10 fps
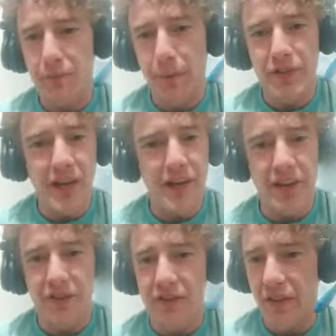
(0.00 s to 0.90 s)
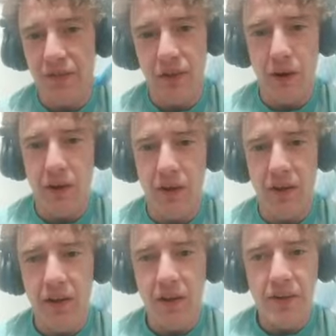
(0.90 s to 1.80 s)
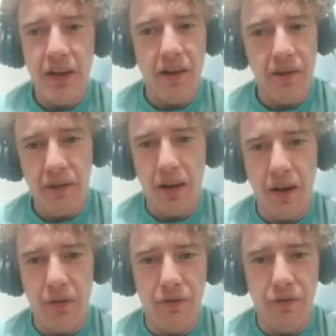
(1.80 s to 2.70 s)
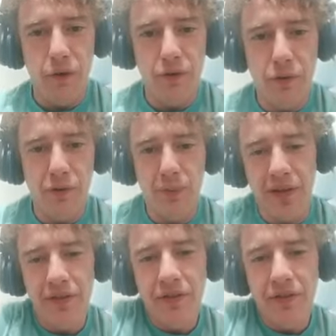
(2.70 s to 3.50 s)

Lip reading: Jenkins, if you want to, the floor is yours, mate.